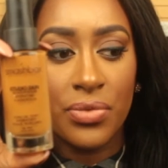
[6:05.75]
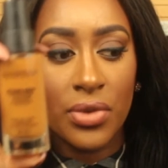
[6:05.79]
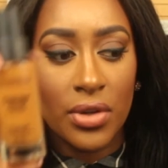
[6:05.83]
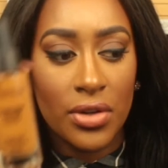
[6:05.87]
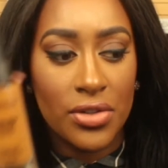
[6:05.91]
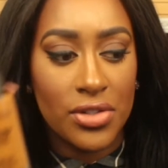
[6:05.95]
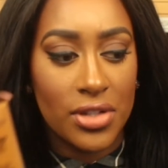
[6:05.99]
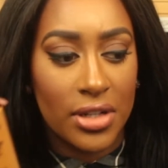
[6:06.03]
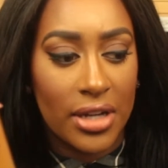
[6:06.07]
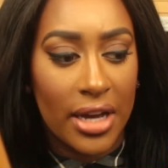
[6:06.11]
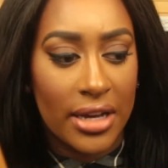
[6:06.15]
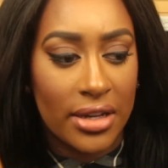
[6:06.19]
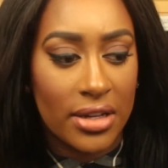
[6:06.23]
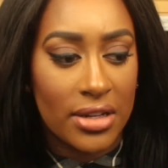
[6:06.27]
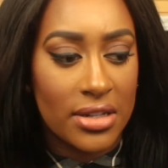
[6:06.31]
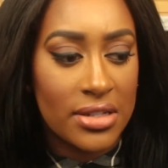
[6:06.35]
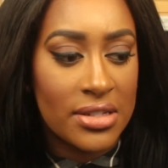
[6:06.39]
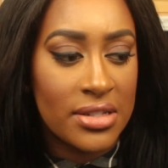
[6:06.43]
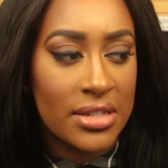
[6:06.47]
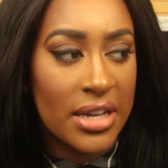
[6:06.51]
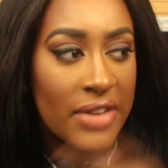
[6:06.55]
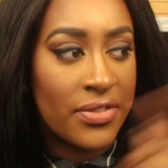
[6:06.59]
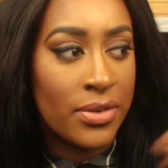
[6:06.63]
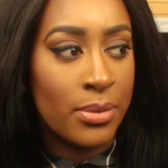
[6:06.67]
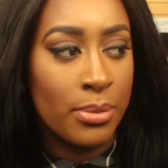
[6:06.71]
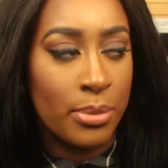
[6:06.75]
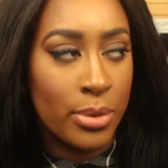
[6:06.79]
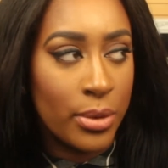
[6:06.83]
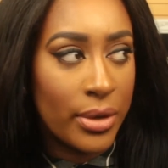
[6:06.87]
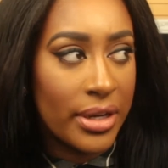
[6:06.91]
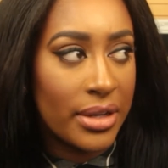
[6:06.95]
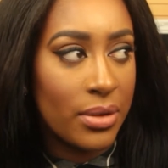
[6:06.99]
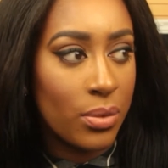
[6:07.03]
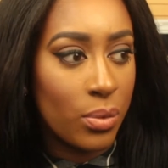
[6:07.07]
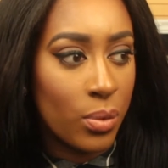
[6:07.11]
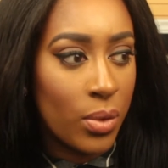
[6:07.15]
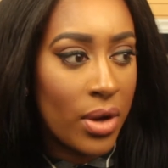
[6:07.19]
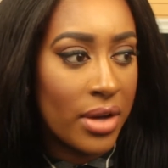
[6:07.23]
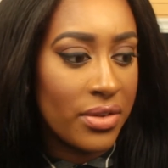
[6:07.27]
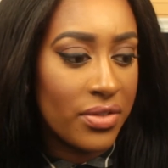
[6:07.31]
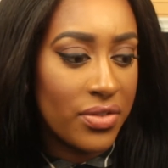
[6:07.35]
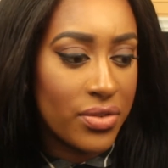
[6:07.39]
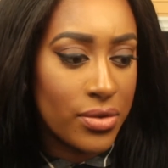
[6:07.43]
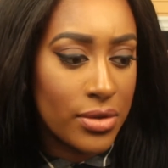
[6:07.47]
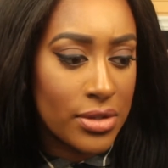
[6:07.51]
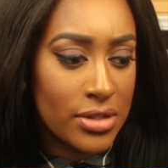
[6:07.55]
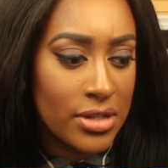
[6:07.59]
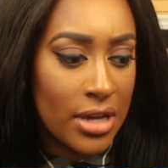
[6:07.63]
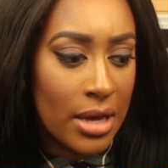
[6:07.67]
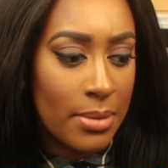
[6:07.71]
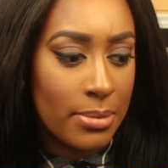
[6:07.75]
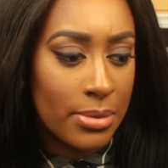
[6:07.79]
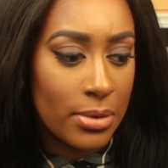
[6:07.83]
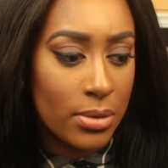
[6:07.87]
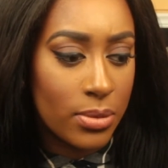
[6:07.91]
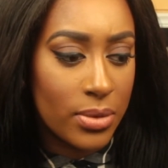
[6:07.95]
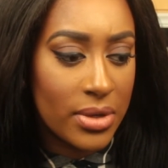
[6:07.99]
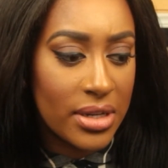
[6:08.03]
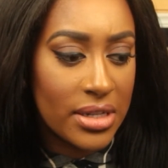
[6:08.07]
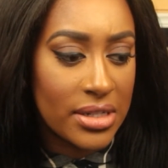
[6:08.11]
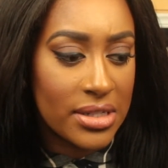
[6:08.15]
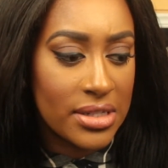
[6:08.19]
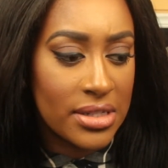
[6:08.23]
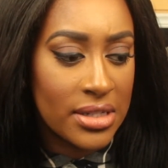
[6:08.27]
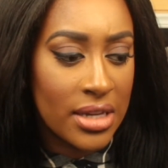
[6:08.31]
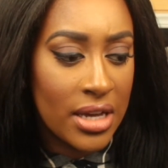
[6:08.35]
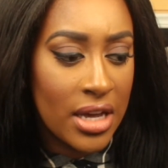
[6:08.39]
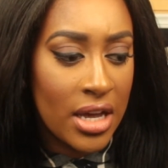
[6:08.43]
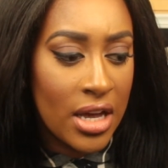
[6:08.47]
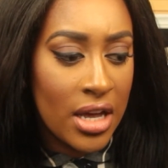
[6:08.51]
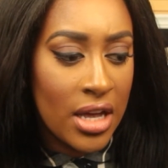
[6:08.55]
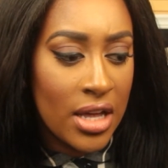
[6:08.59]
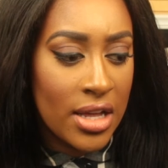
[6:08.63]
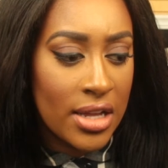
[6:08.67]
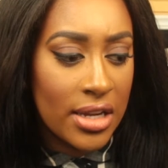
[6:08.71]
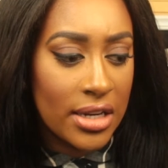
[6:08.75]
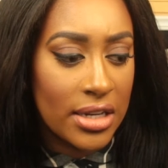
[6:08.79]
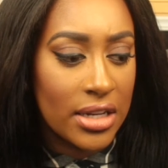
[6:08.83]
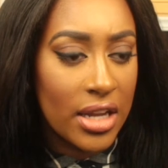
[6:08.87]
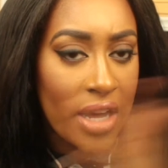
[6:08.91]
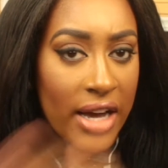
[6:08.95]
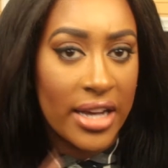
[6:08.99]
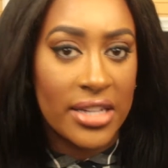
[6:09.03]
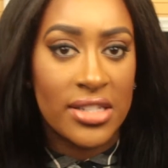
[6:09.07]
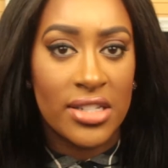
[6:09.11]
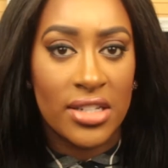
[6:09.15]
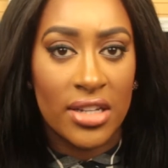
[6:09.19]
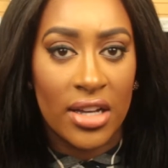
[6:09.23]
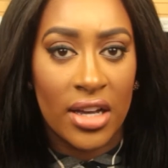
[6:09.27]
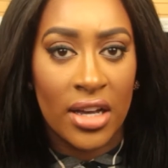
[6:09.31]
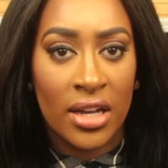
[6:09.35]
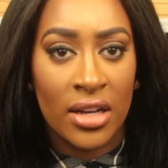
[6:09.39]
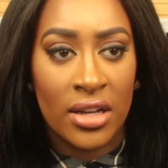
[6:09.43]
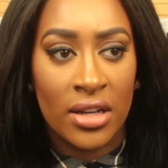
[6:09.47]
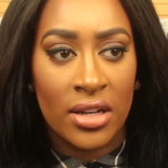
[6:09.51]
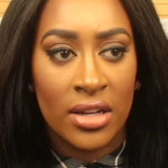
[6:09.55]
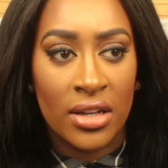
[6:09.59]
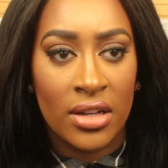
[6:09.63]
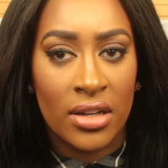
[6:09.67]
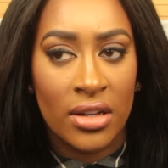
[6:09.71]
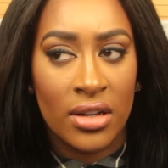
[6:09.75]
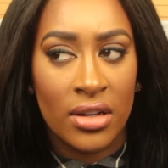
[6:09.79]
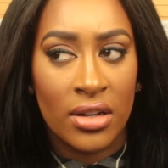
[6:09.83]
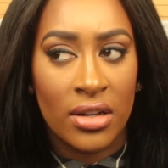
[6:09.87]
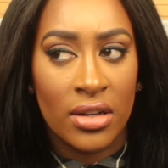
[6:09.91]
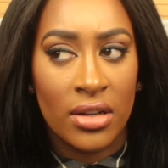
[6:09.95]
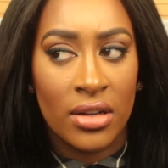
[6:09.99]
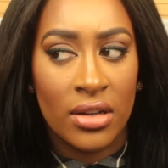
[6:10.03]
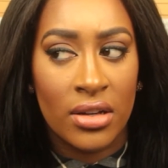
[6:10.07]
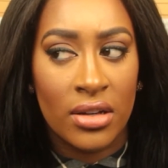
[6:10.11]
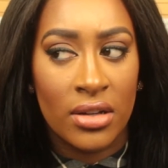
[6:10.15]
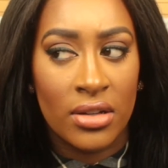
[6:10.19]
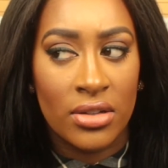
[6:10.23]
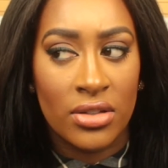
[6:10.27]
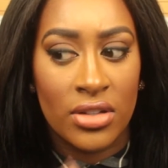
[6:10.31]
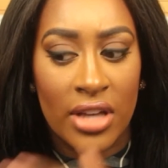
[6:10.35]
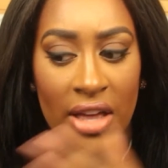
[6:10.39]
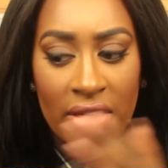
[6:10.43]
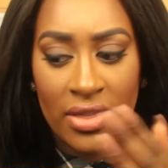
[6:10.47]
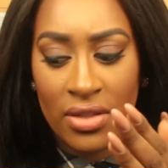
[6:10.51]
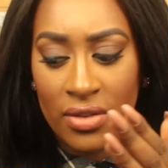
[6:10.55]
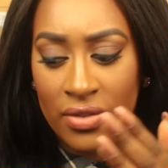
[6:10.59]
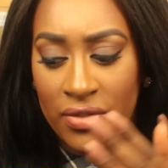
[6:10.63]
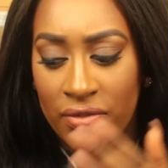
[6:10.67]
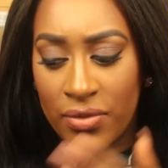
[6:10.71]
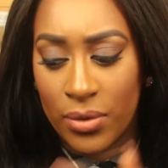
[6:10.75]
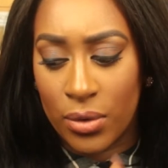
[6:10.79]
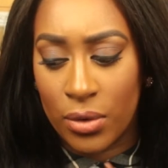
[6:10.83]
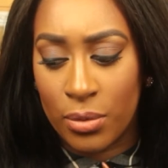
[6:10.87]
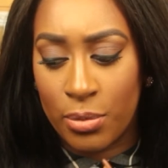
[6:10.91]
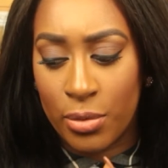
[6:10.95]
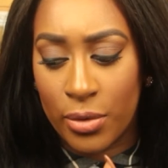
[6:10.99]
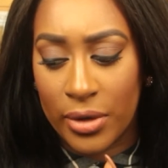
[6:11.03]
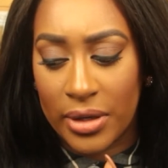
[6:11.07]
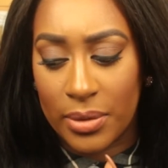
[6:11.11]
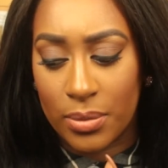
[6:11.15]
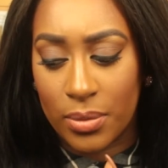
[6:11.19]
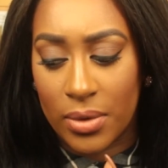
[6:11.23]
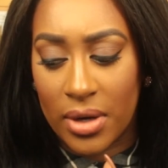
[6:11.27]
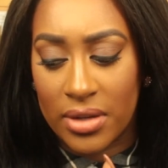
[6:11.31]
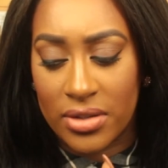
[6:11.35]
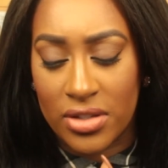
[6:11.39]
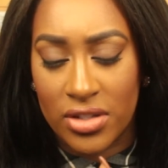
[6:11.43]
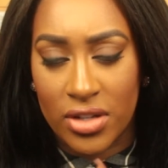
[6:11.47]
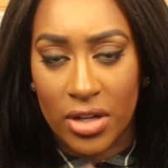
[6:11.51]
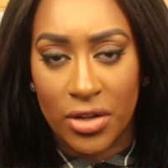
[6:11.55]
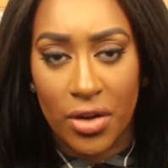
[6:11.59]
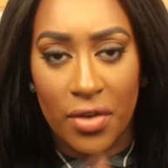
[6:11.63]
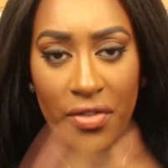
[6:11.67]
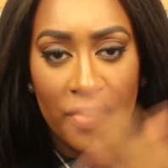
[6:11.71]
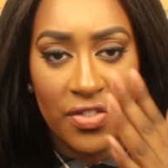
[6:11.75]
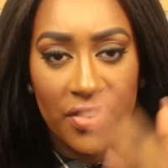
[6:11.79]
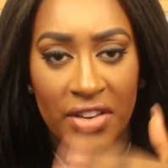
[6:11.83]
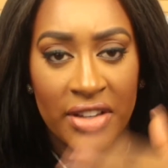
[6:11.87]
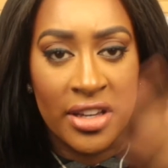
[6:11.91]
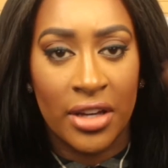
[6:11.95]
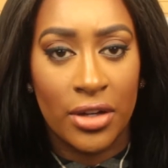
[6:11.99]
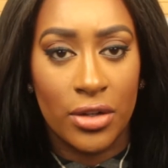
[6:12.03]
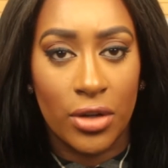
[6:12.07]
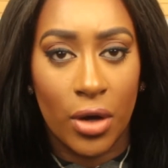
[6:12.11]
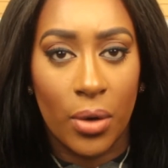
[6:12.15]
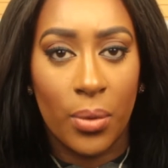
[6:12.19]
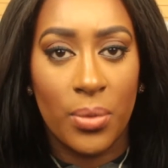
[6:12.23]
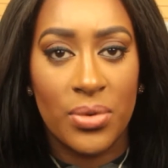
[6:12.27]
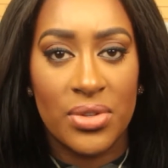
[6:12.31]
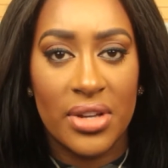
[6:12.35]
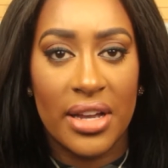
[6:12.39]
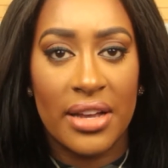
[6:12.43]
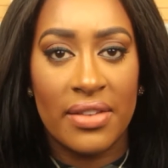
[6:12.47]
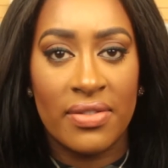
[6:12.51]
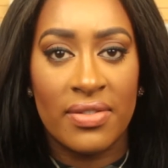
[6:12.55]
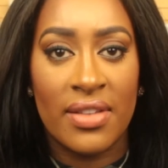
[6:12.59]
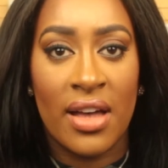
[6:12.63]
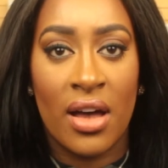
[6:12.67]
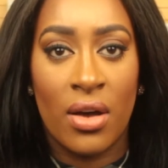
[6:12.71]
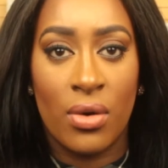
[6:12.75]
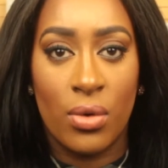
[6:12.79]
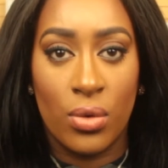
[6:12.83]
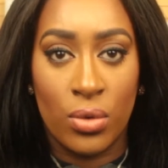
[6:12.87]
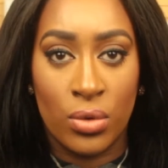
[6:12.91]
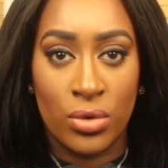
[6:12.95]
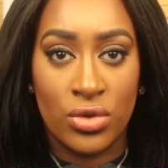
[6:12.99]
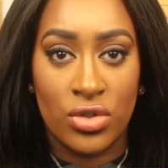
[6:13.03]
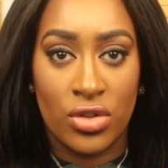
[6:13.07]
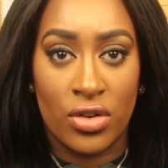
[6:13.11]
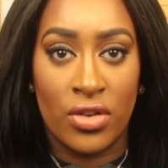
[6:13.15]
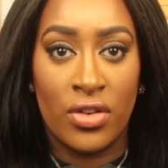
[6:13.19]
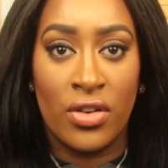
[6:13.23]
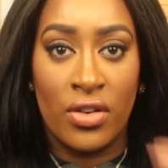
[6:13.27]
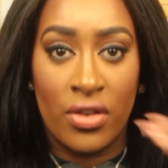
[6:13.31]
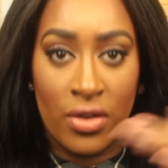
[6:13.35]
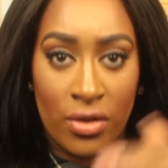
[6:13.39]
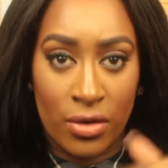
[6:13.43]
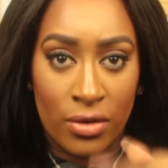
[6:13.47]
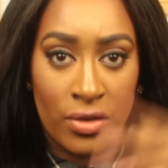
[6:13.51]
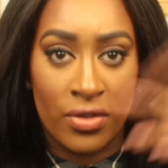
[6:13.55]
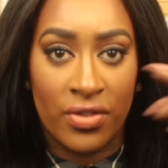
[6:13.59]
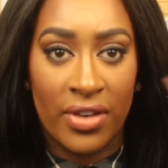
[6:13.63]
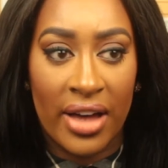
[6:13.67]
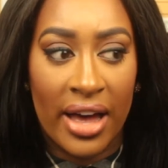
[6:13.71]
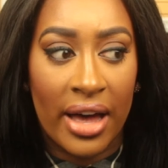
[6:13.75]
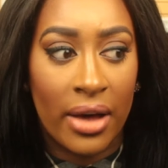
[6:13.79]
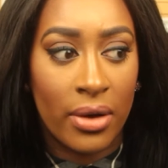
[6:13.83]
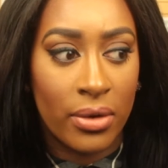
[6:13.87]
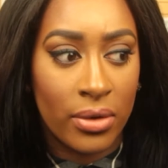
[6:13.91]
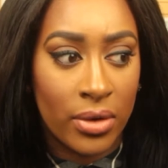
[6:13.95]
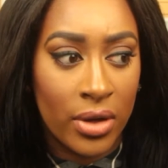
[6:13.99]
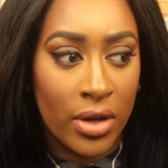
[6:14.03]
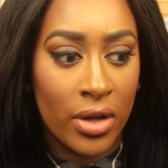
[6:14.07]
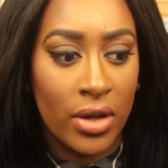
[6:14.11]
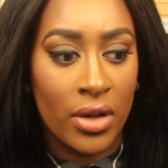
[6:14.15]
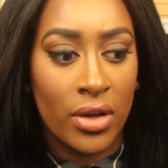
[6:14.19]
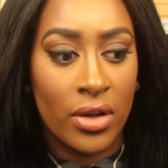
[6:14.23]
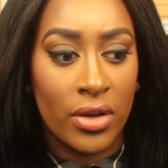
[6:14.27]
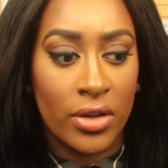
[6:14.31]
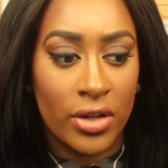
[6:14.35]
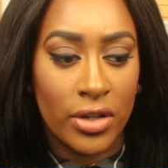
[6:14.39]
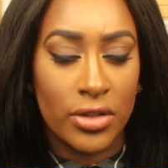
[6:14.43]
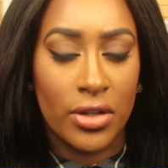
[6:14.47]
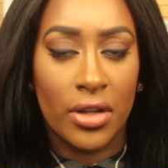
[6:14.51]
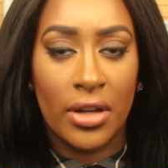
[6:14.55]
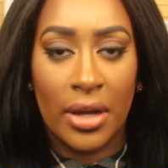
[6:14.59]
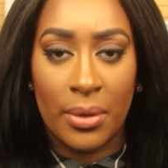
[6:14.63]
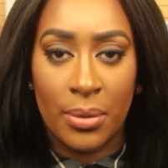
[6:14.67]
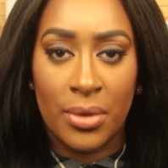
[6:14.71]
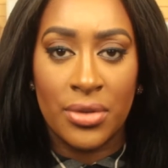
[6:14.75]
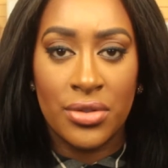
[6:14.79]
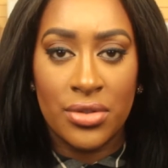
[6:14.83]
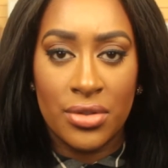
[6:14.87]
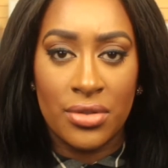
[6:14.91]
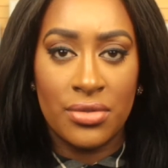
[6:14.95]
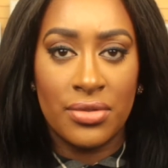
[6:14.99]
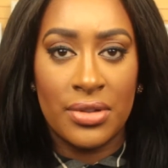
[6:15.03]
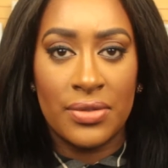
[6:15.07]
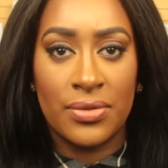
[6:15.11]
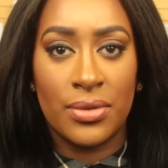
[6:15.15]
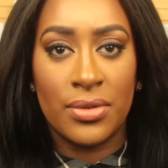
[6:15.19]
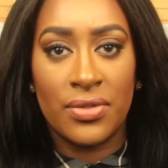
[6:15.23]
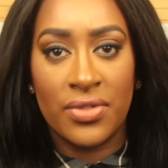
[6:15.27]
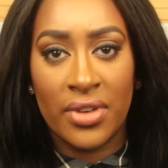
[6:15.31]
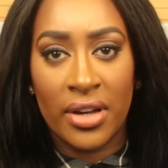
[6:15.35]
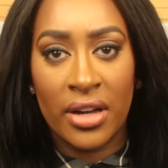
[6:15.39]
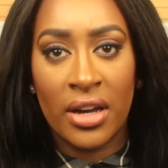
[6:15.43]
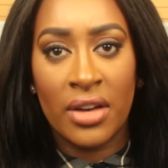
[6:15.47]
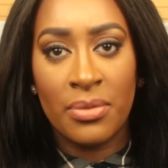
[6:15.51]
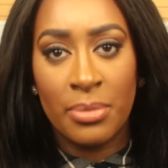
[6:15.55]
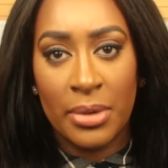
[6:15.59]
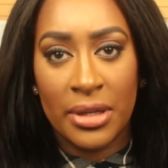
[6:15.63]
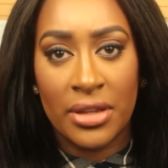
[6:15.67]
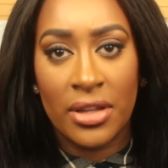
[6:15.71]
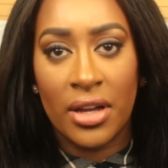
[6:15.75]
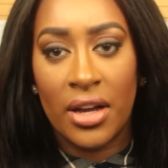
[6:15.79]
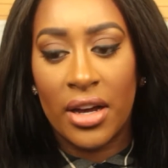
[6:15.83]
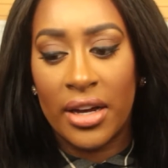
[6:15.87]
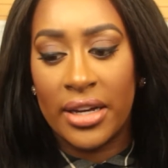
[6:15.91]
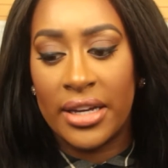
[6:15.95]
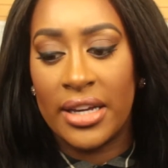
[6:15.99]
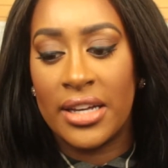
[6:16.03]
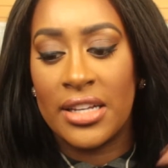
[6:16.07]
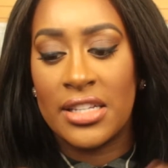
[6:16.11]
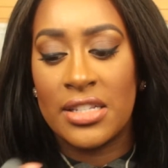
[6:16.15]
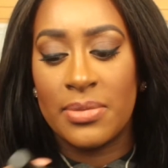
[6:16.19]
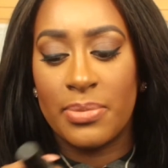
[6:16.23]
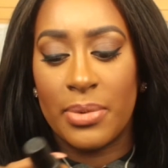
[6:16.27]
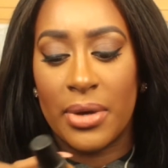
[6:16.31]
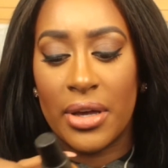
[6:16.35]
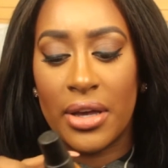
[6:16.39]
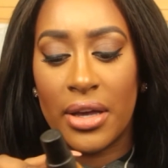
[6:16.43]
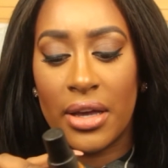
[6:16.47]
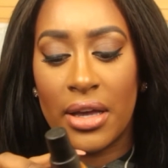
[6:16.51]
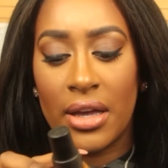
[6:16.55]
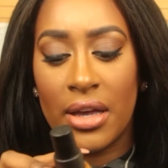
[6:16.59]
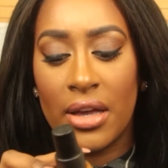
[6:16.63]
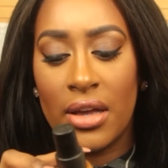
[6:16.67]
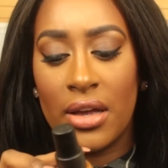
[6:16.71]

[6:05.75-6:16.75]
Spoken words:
So like a 7.1 for example was lighter than the 4.1, so I don't think it goes in that order of how, you know, like 1, 2, 3, 4, 5 being highest, but